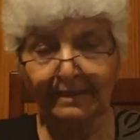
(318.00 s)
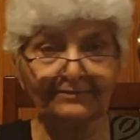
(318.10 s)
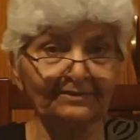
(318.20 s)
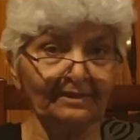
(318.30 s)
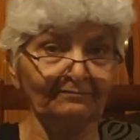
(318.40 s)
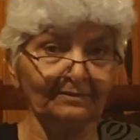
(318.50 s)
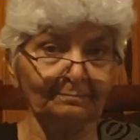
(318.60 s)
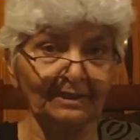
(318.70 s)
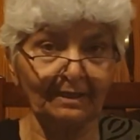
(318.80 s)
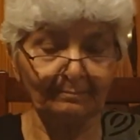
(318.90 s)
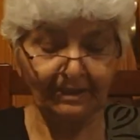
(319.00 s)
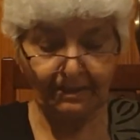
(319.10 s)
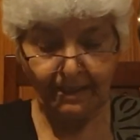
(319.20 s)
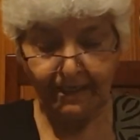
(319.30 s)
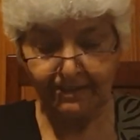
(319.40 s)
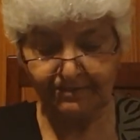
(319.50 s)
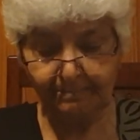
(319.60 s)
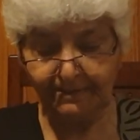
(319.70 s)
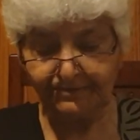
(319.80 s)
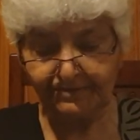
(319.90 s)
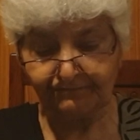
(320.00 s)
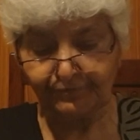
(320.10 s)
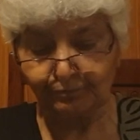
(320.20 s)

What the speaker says: as they were becoming expensive